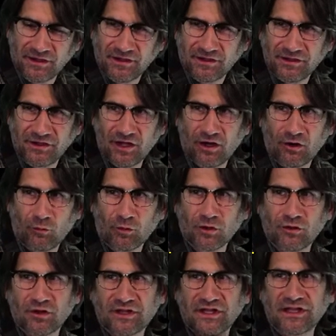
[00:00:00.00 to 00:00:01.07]
No, we're
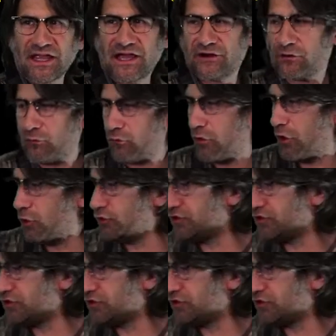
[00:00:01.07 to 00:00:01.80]
looking at erosion